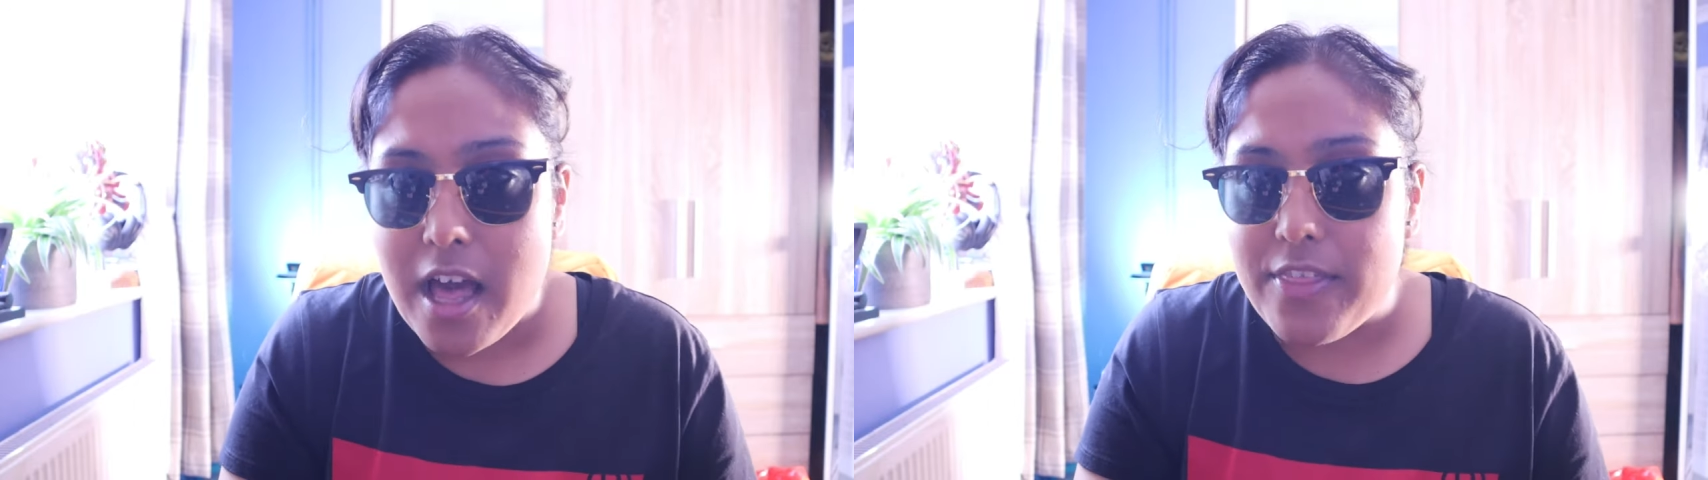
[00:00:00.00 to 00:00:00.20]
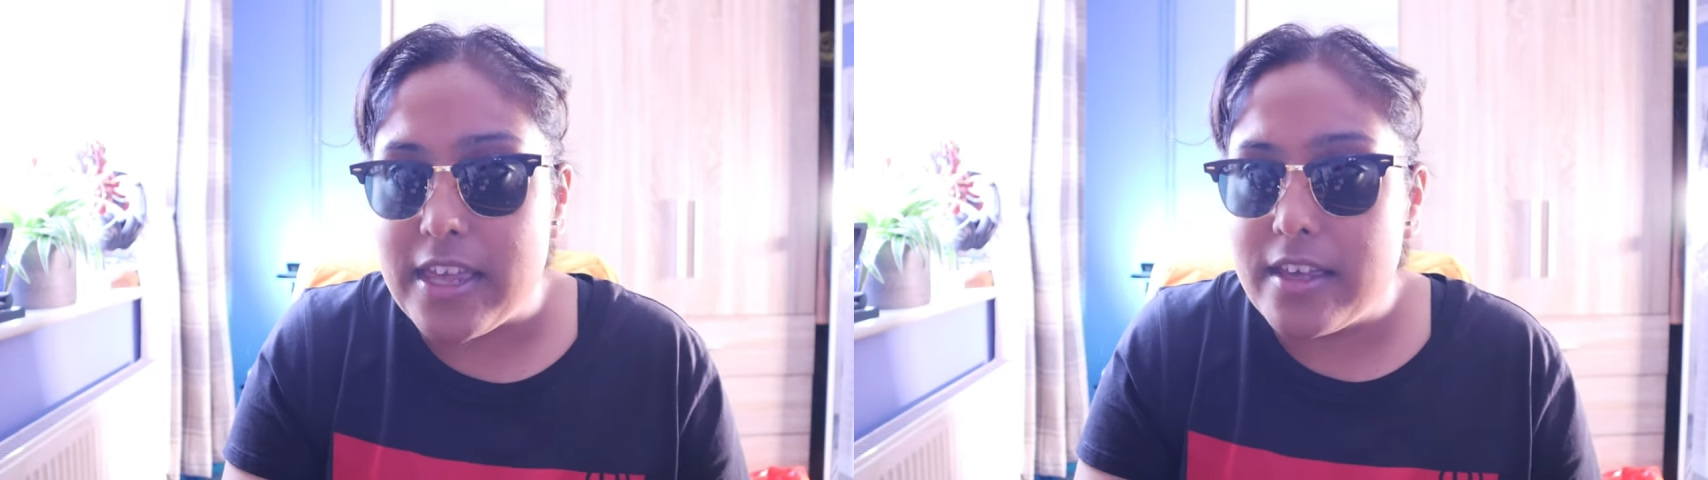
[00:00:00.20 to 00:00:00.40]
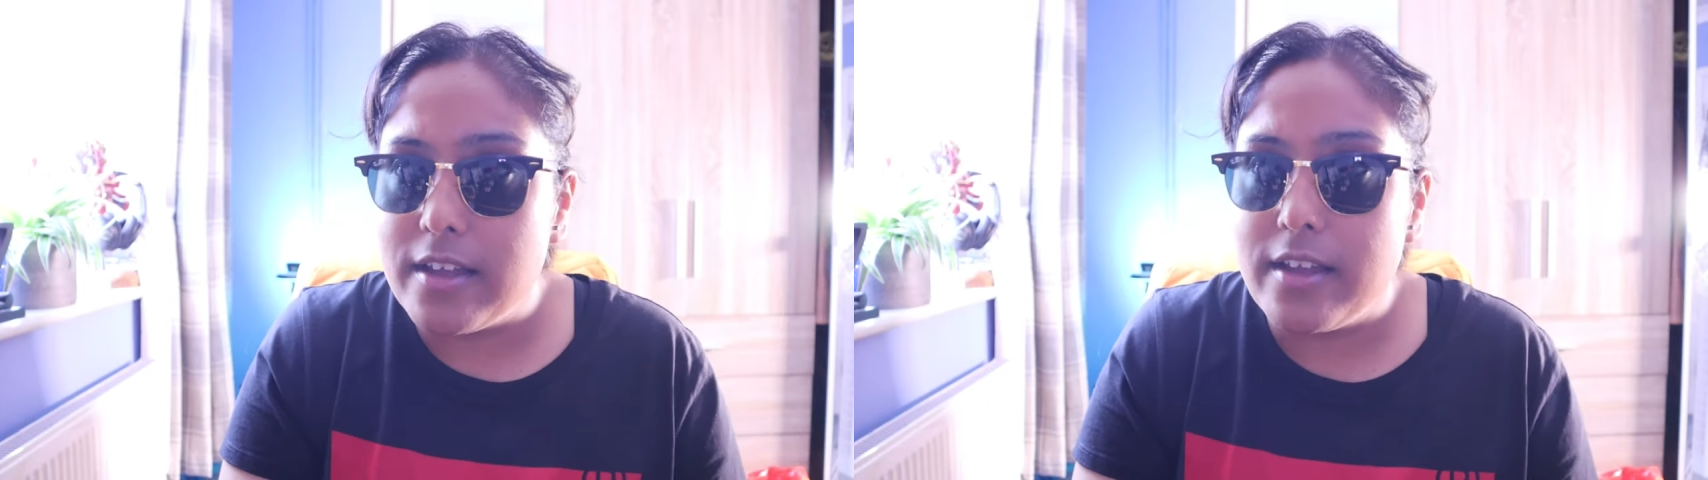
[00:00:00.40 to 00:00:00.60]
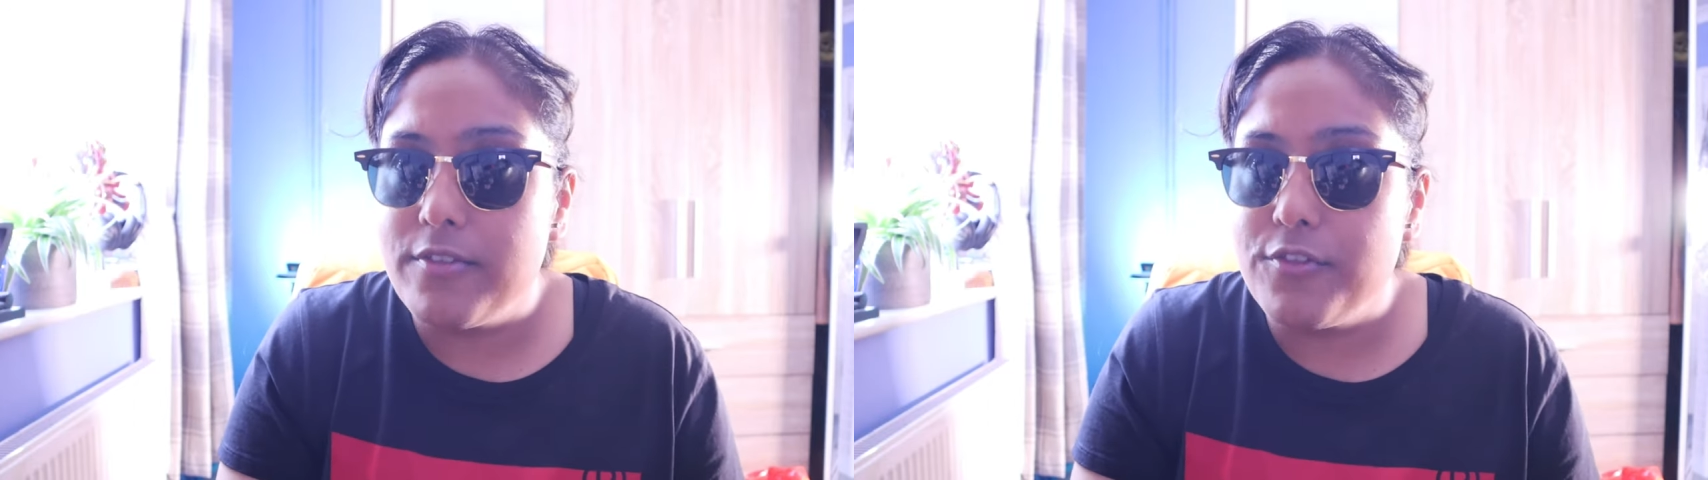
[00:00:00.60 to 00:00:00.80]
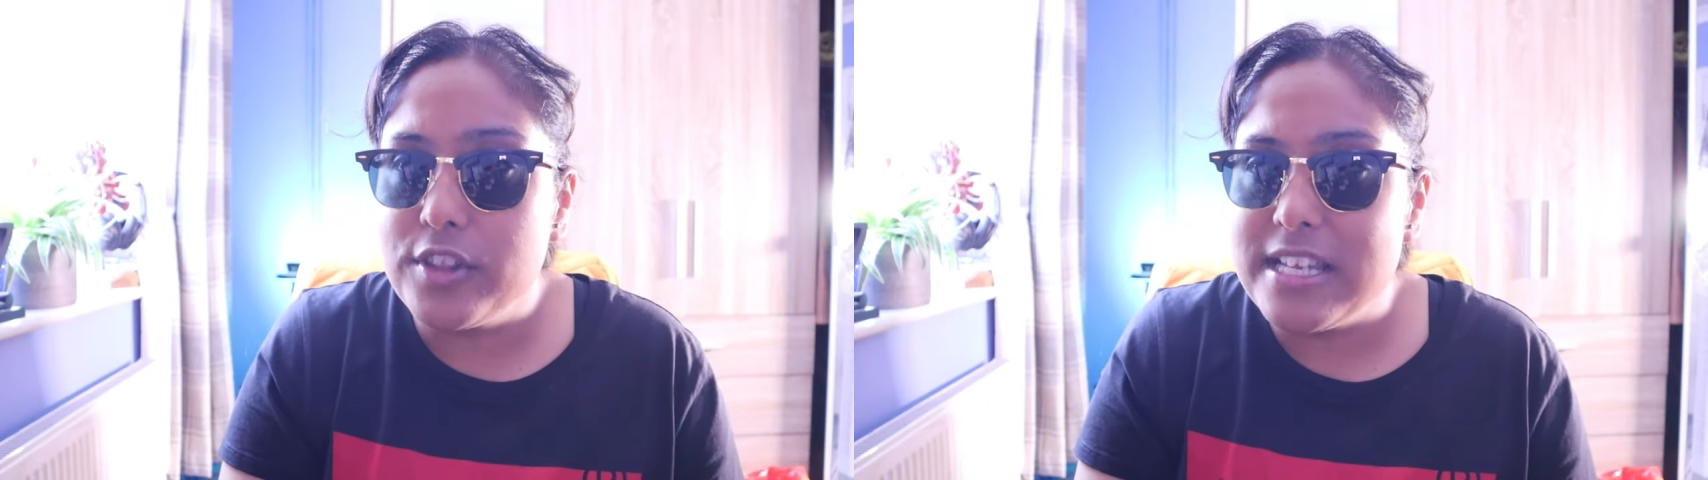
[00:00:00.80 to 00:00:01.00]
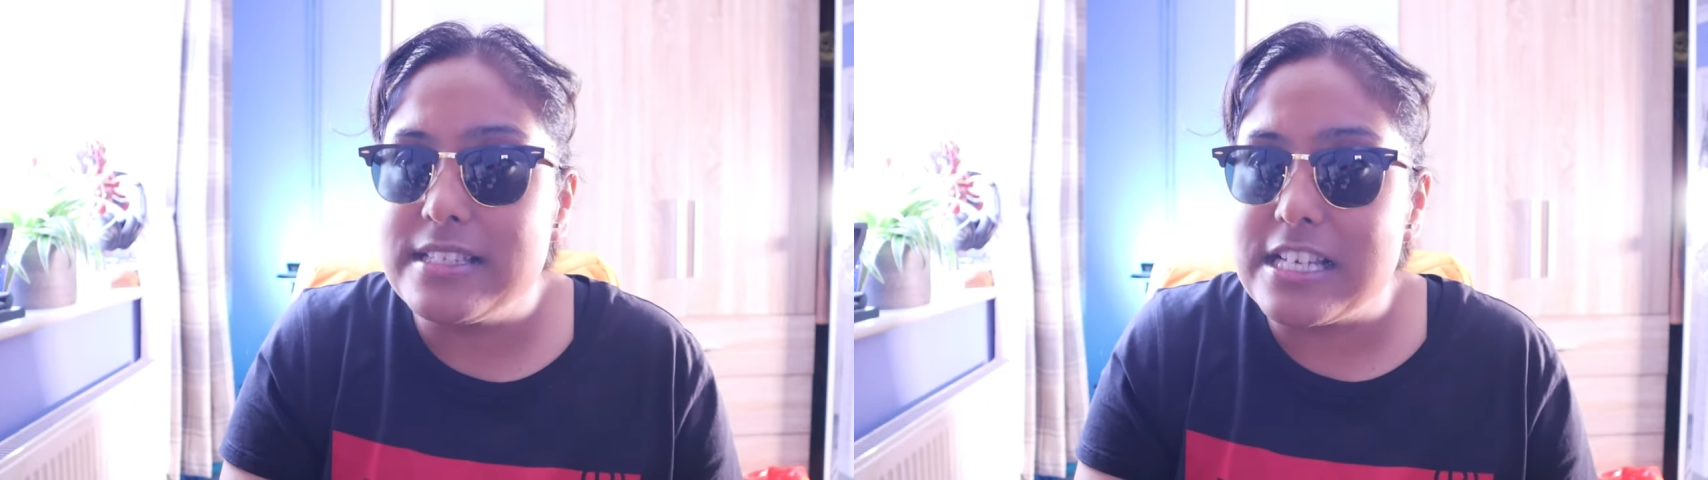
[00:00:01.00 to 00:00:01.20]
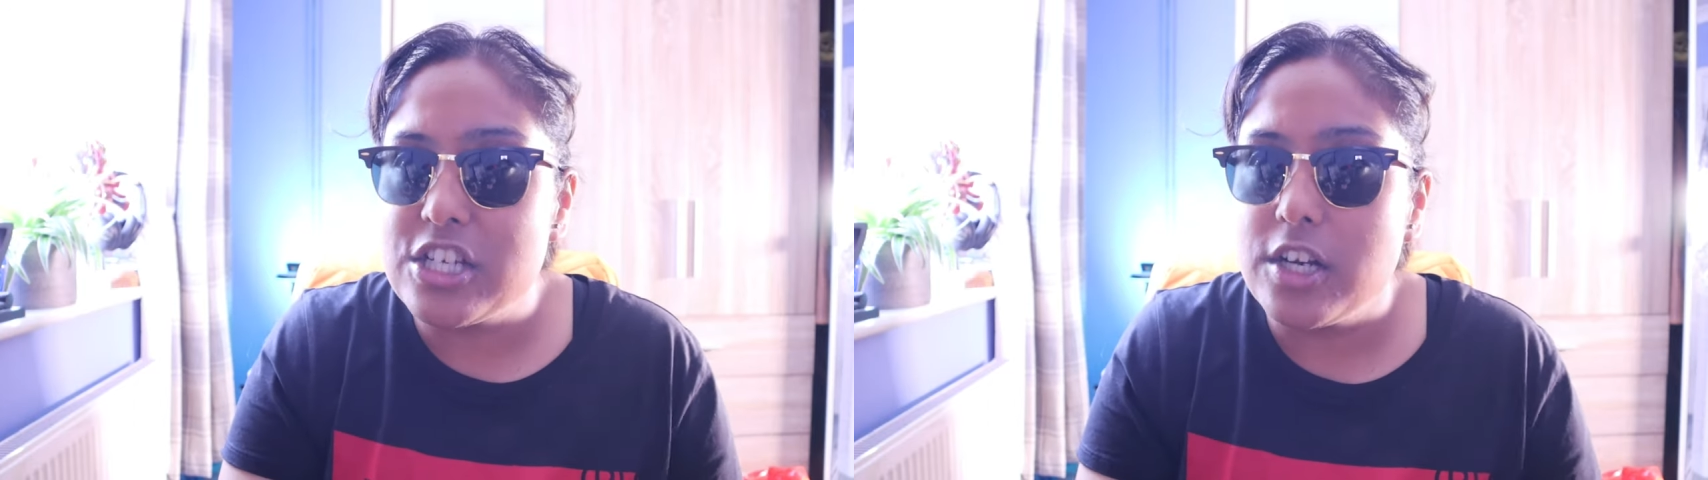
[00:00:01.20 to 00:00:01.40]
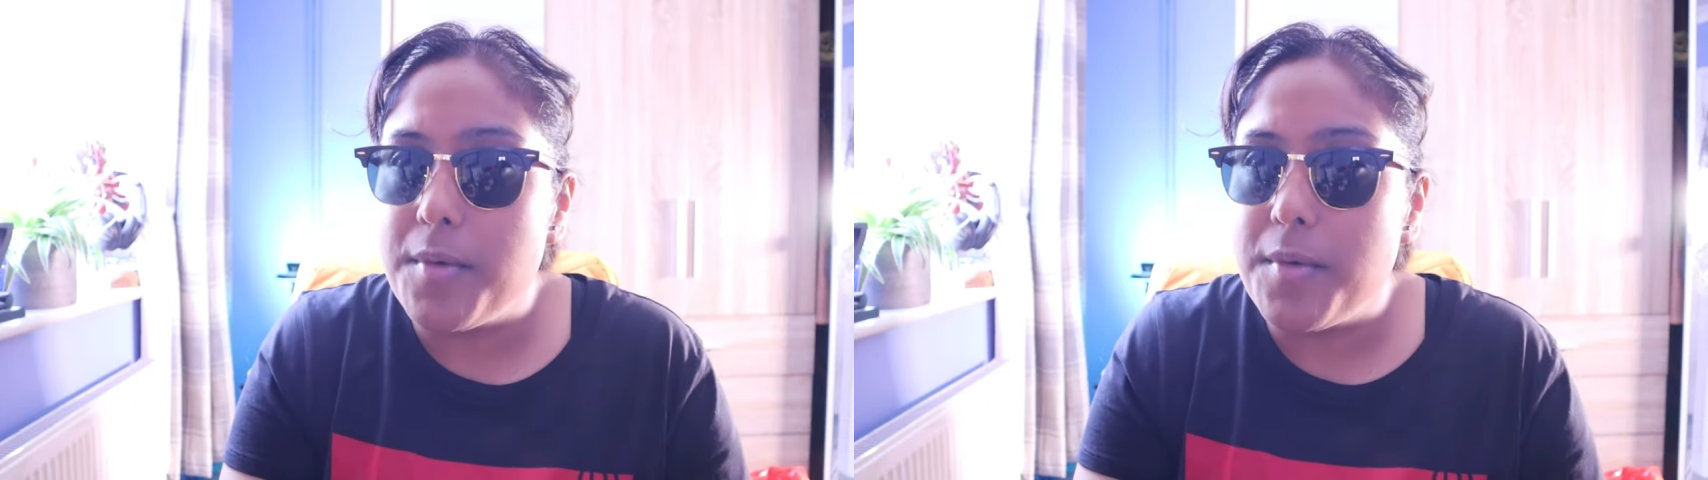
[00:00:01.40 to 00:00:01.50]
I think for these, actually,